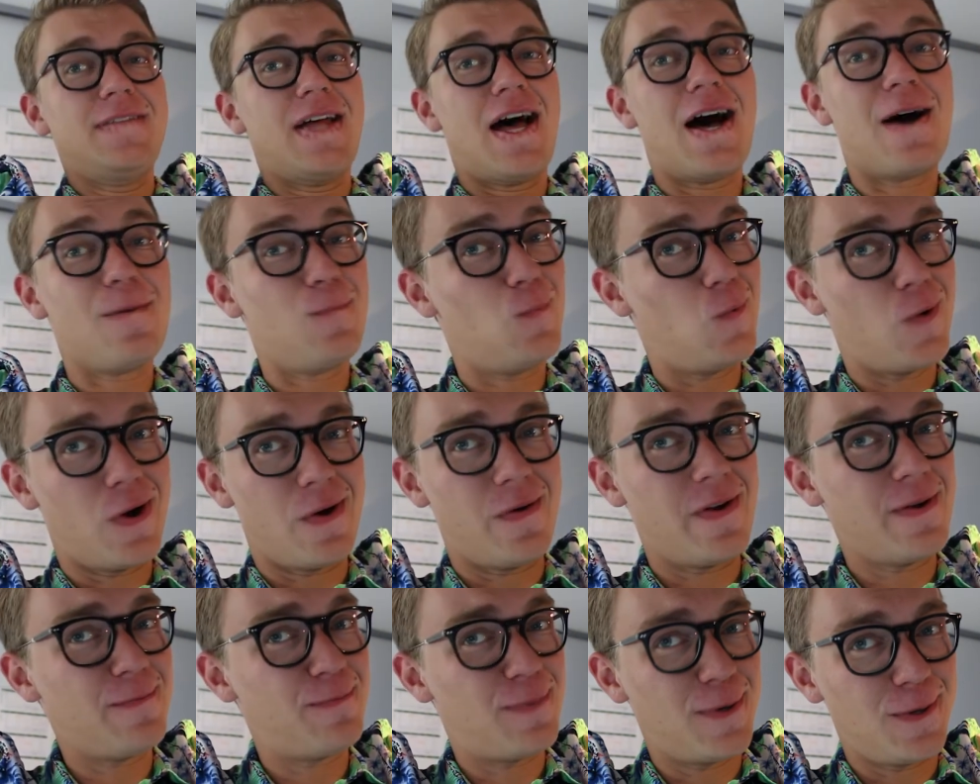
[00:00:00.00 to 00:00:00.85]
I'm
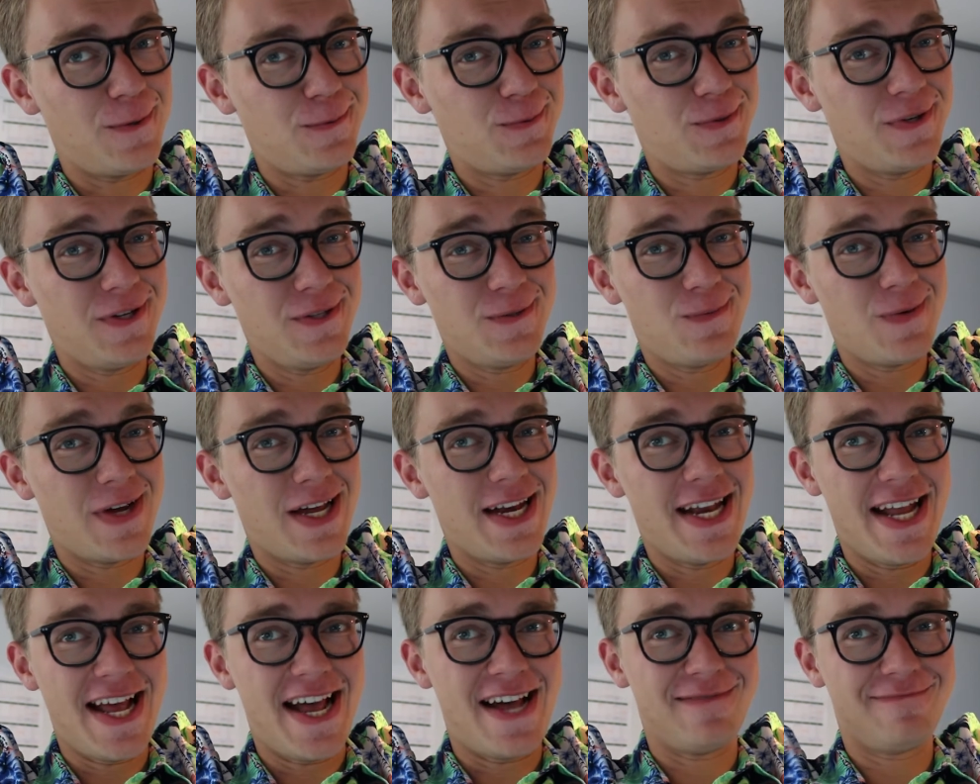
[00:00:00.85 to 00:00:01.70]
wearing palm trees right
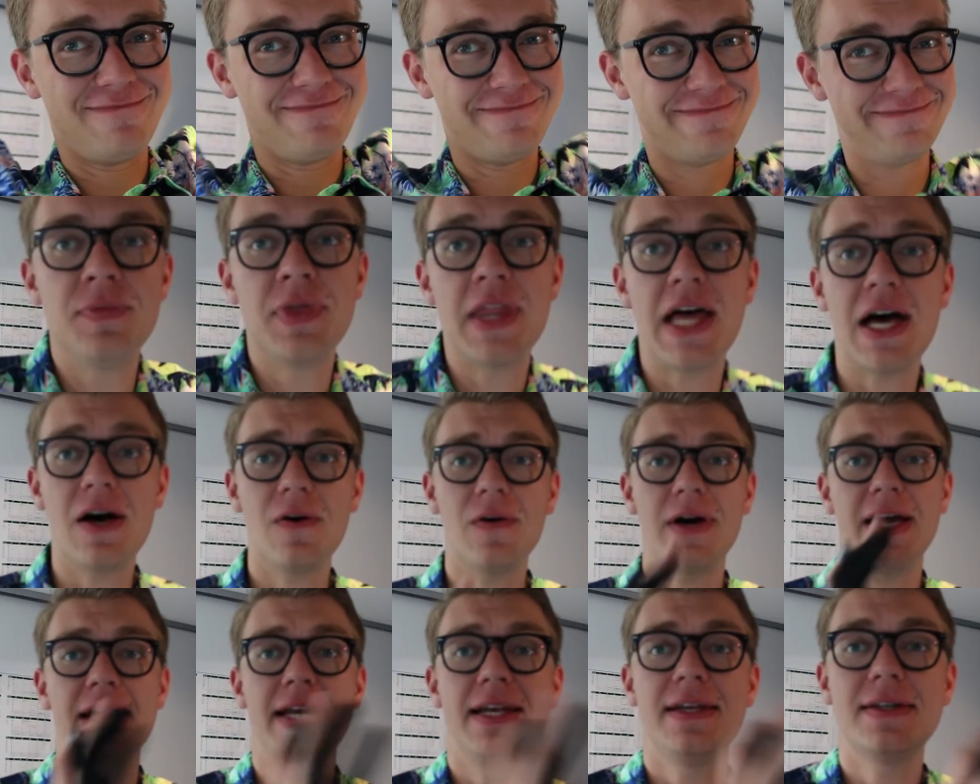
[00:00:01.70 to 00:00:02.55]
now.
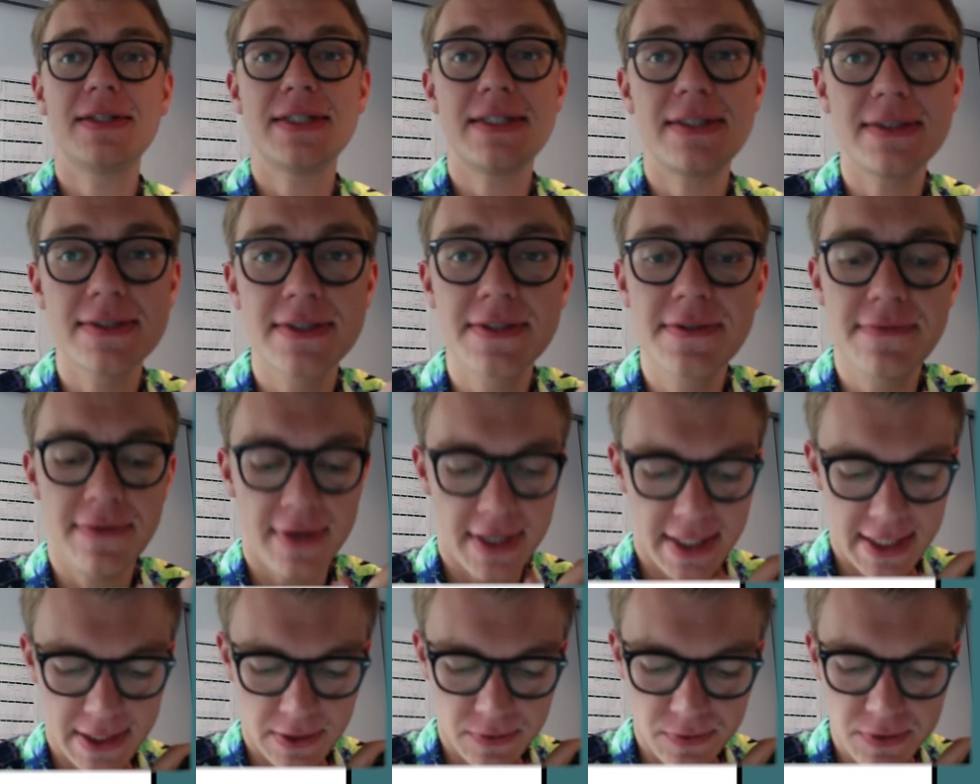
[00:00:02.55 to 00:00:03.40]
Now, a last
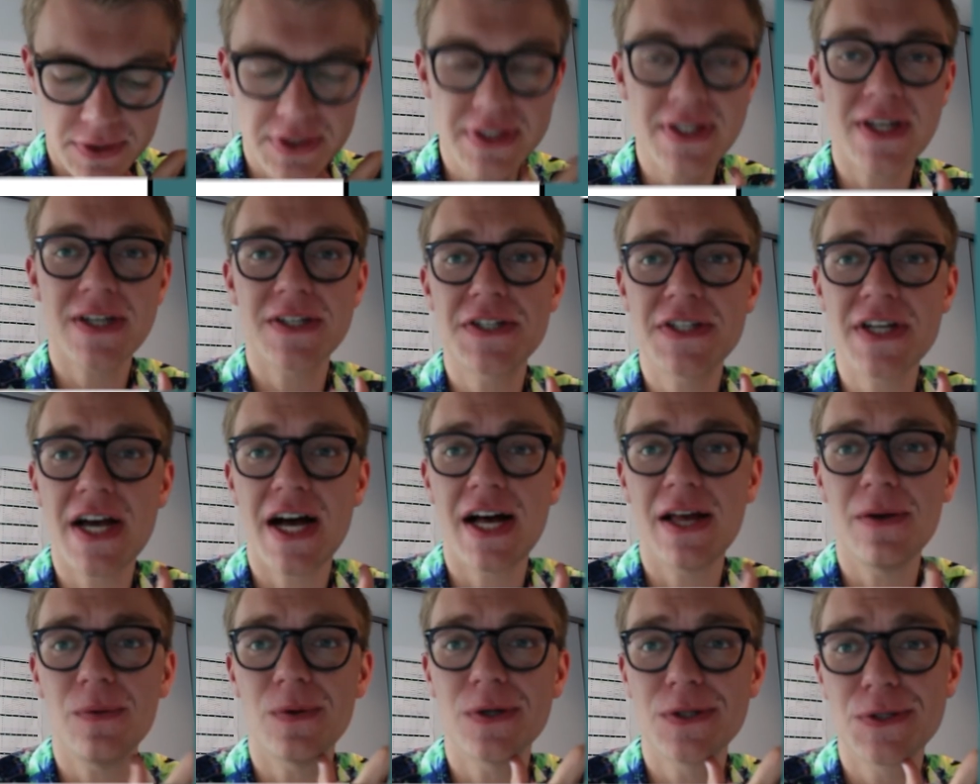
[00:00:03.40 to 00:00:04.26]
final touch
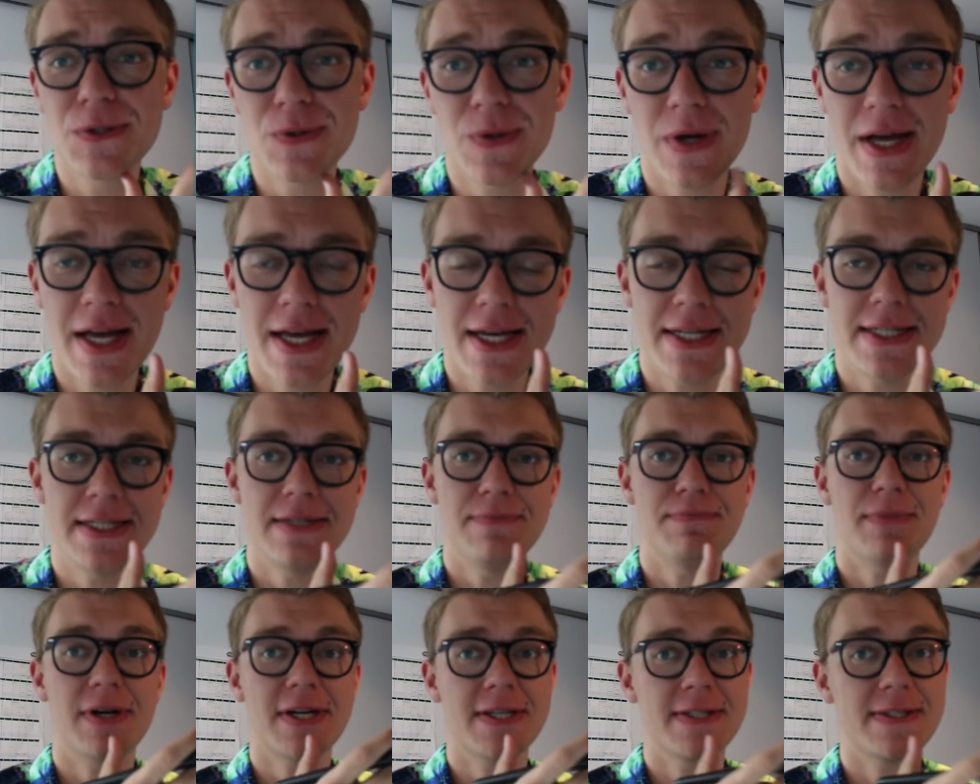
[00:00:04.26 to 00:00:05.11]
I want to add
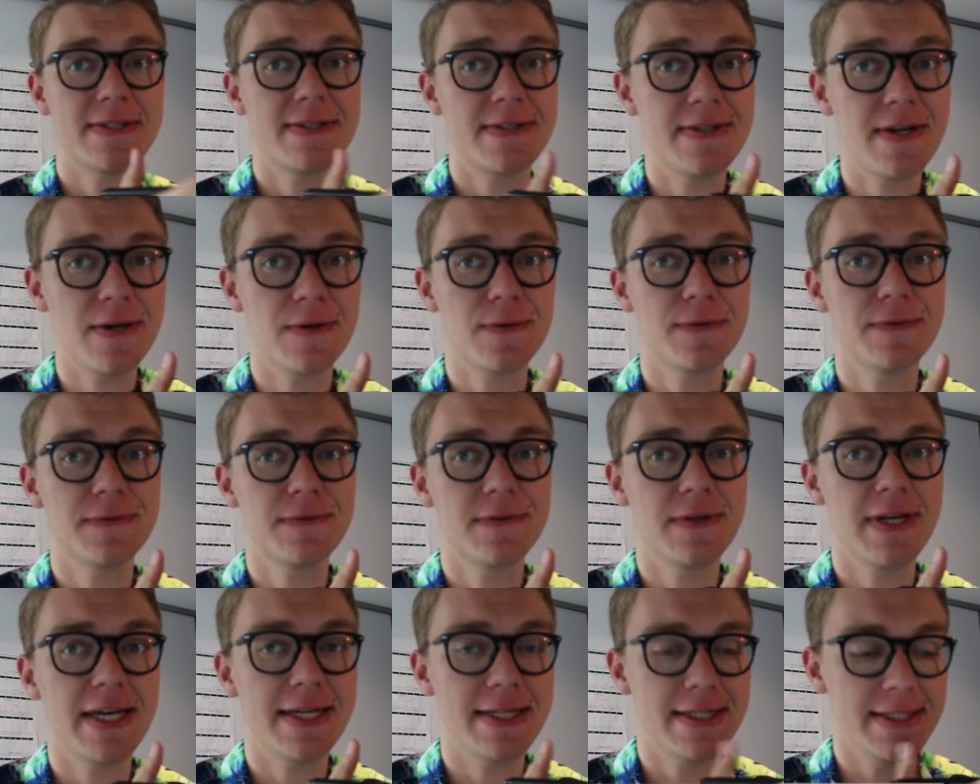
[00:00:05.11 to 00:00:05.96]
in myself
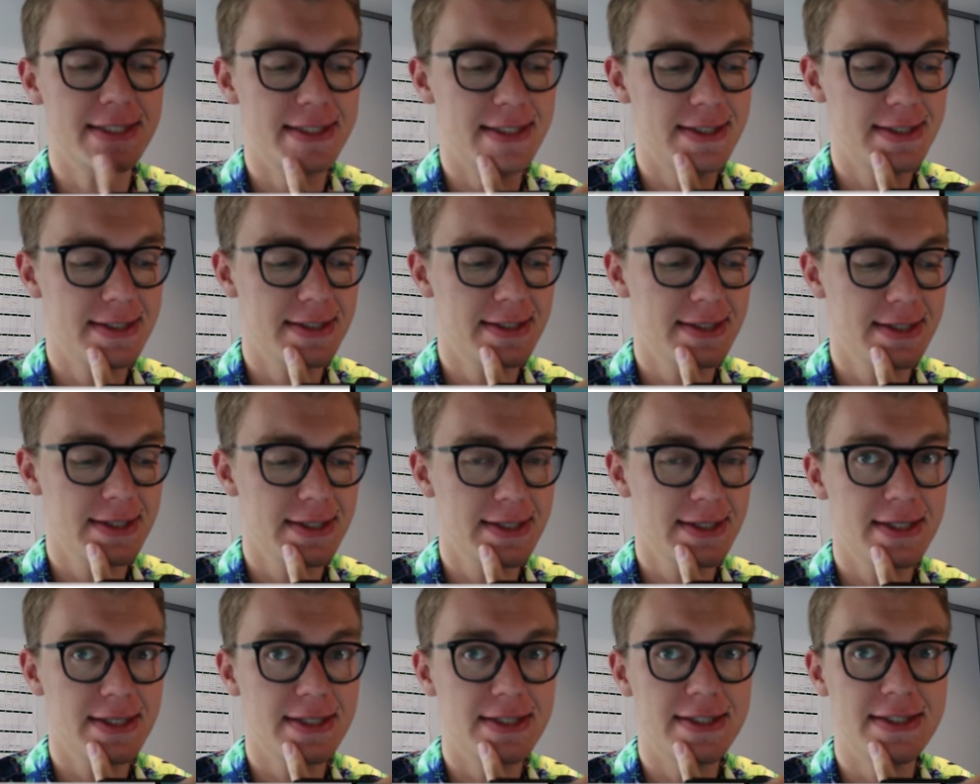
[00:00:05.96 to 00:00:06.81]
is
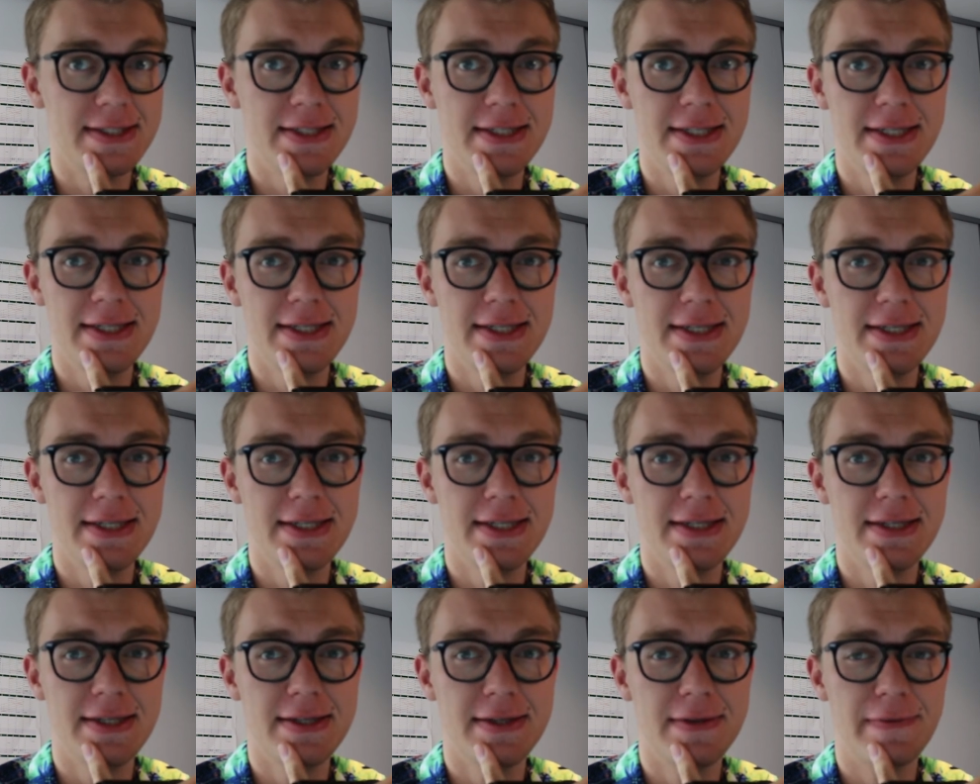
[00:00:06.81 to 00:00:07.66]

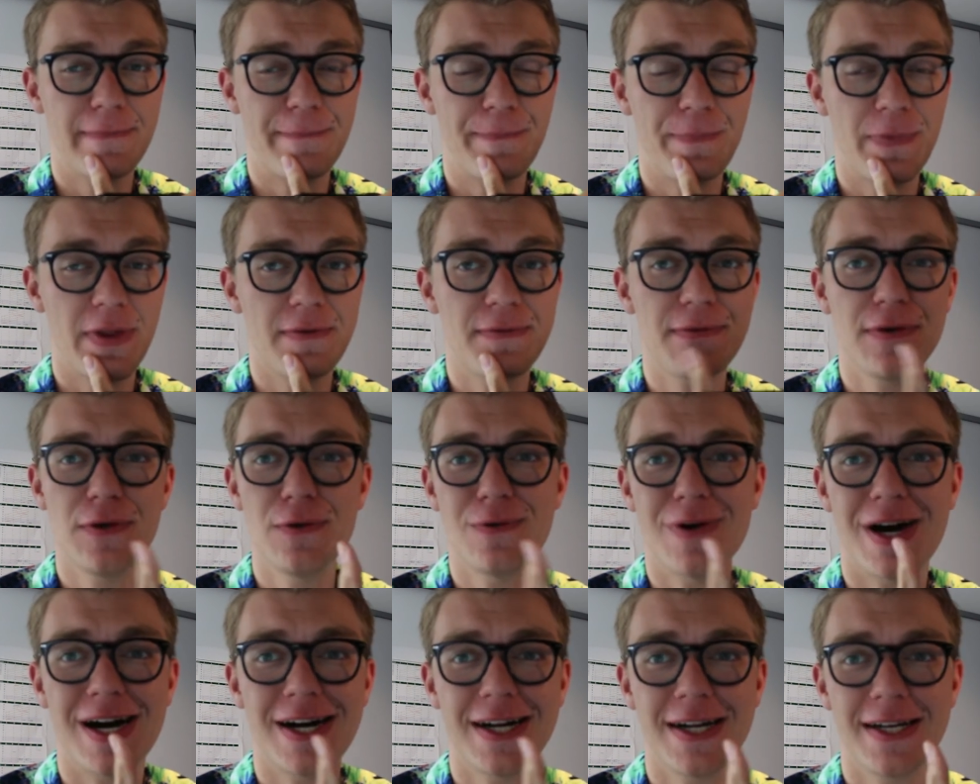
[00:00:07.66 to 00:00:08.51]
a
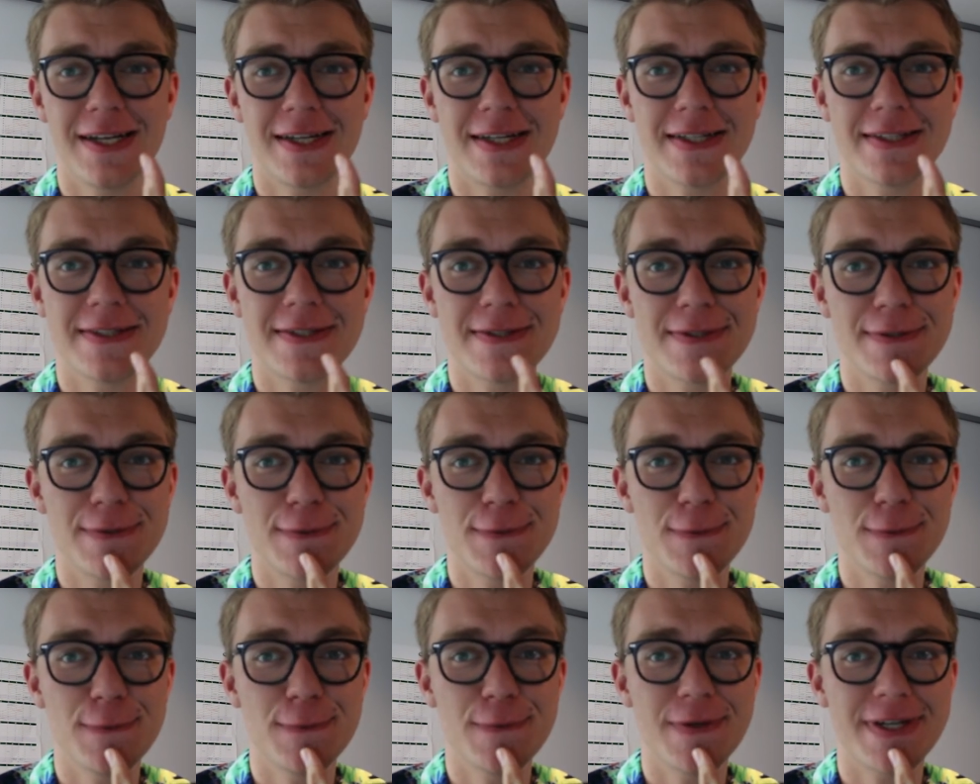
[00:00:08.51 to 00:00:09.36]
few highlights
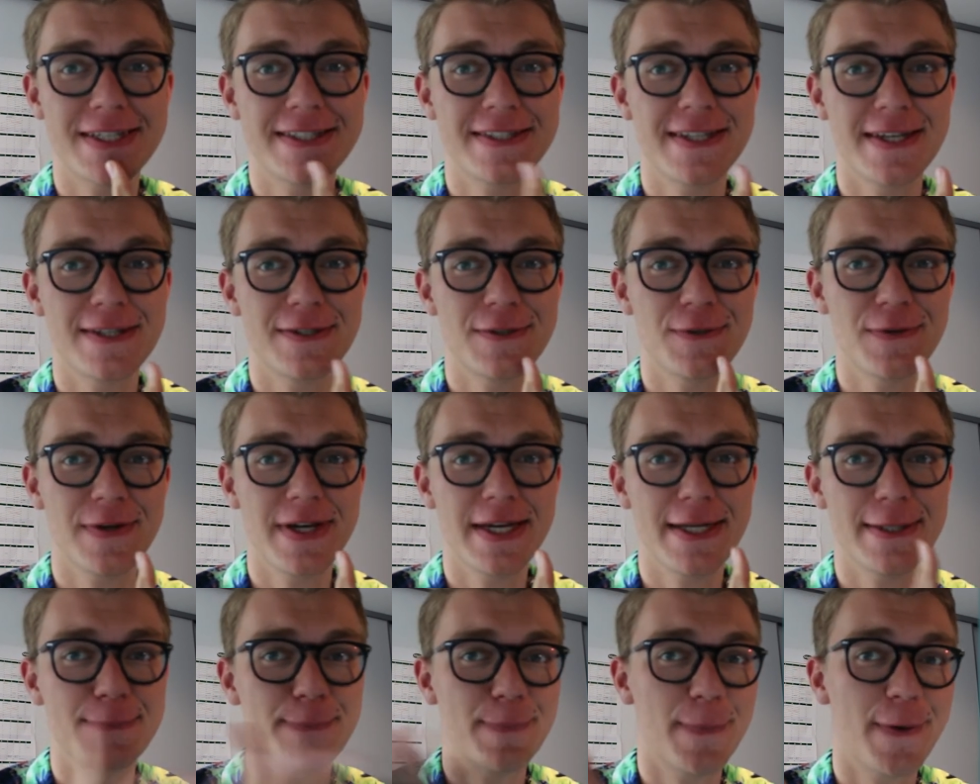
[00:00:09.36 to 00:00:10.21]
to
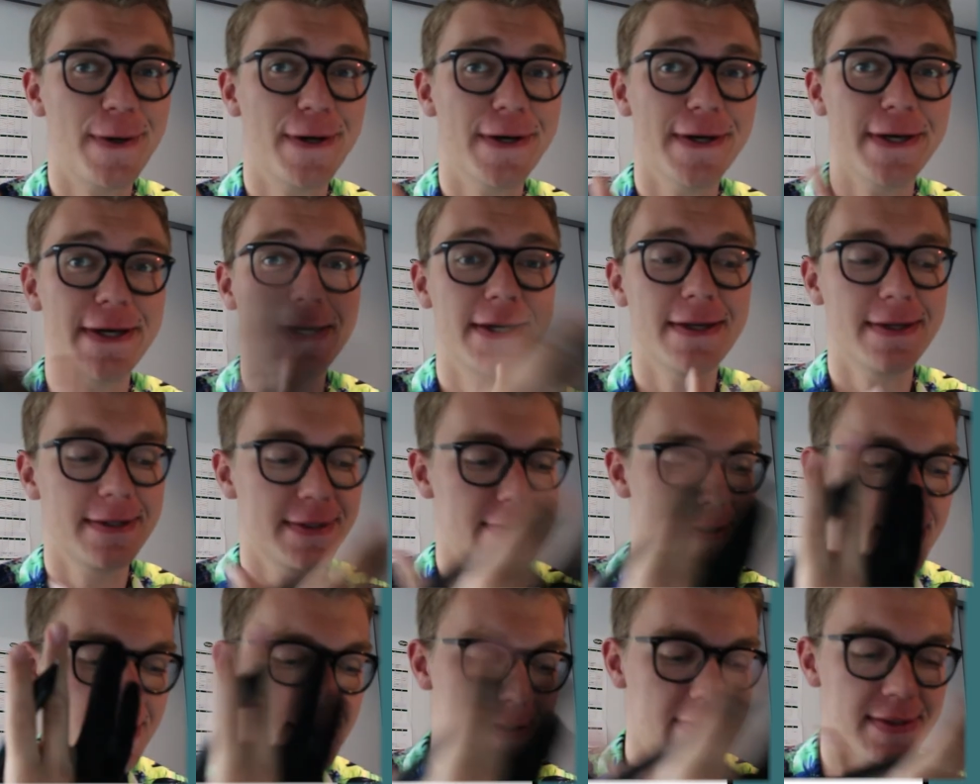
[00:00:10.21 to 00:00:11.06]
accentuate
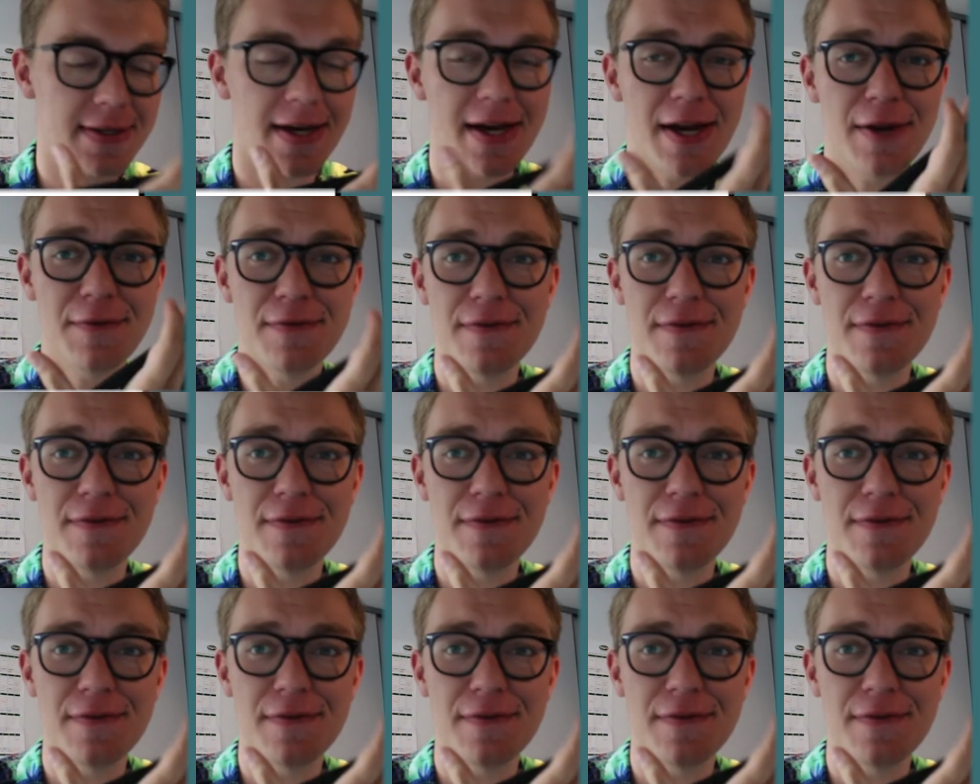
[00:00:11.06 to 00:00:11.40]
the side